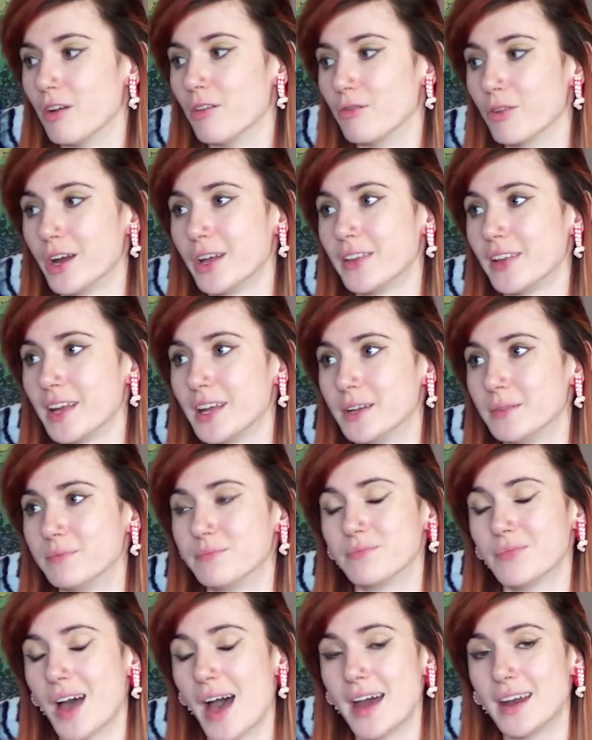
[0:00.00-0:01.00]
really,
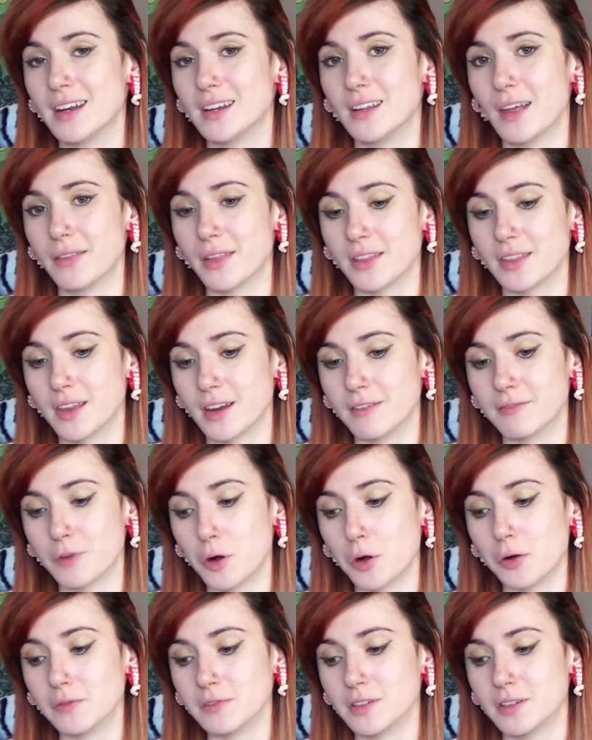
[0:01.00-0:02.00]
I did nothing that
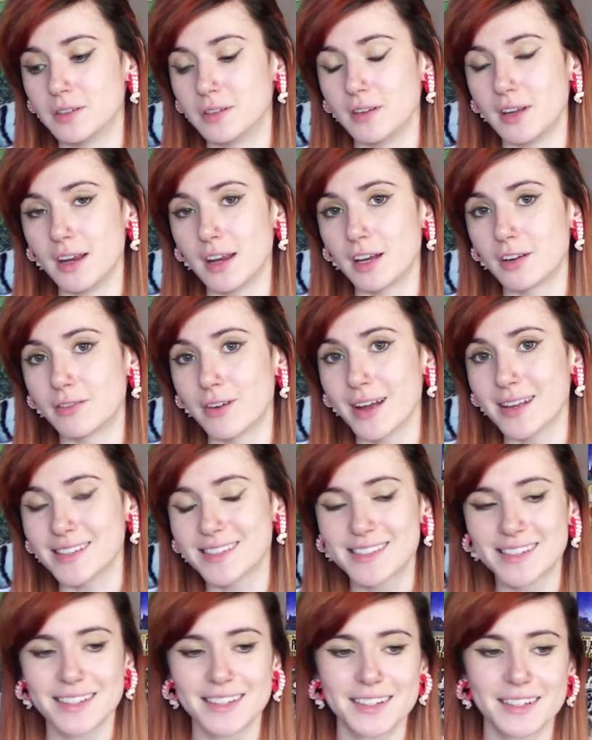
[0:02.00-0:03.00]
involved needing a
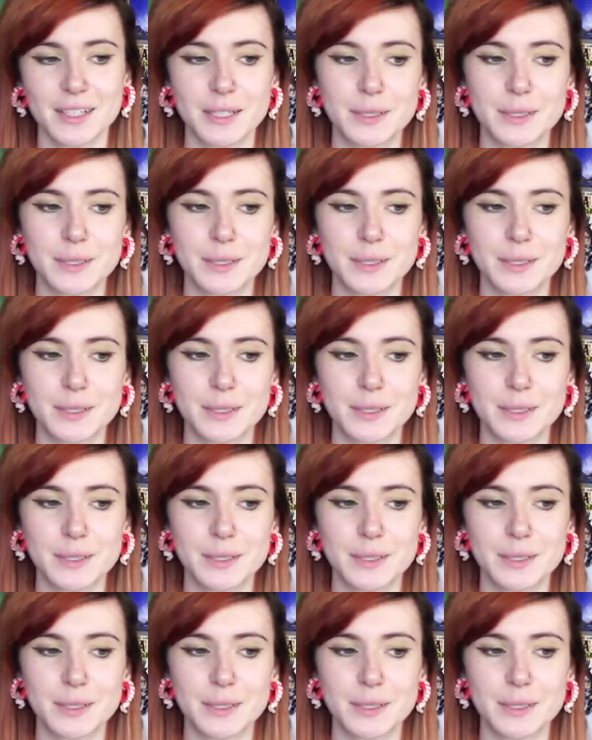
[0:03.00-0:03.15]
rest.